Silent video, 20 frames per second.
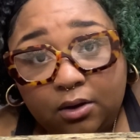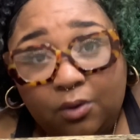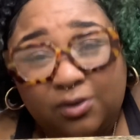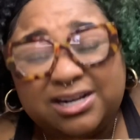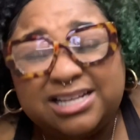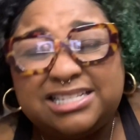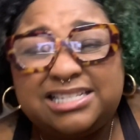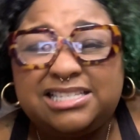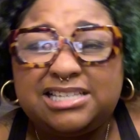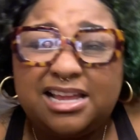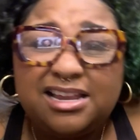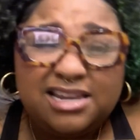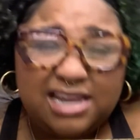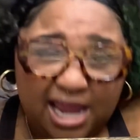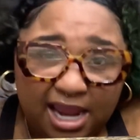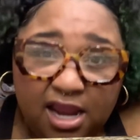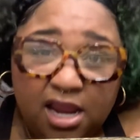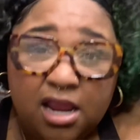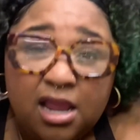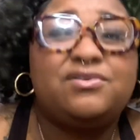on a
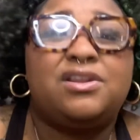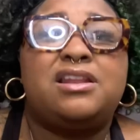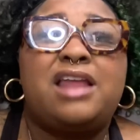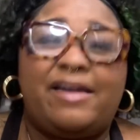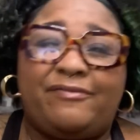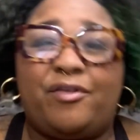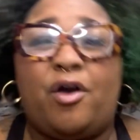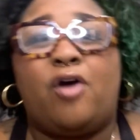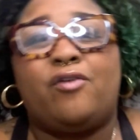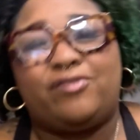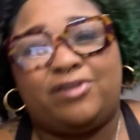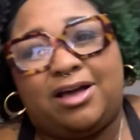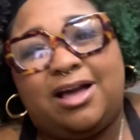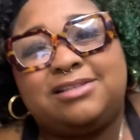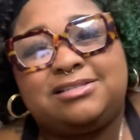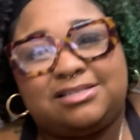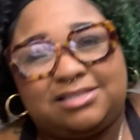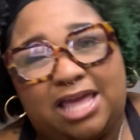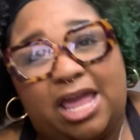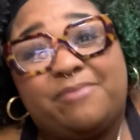Sunday, and after all the
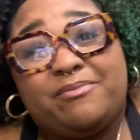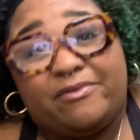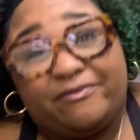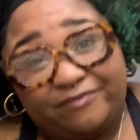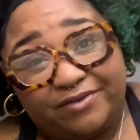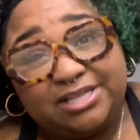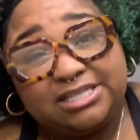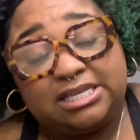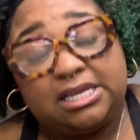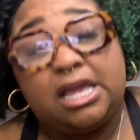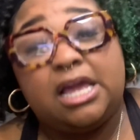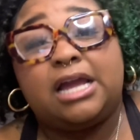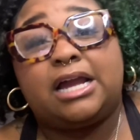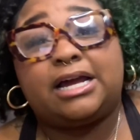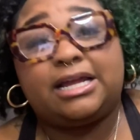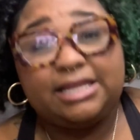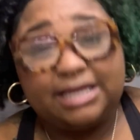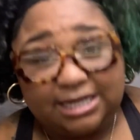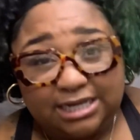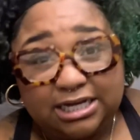cousins came and visit,
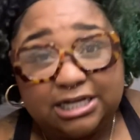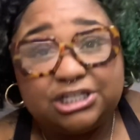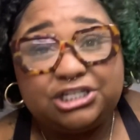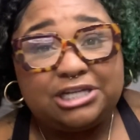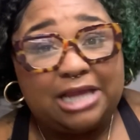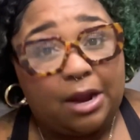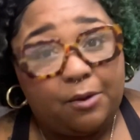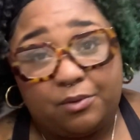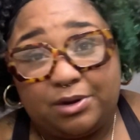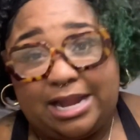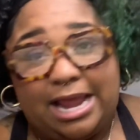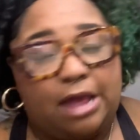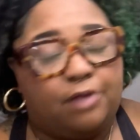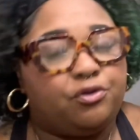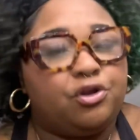cleaning the shower down.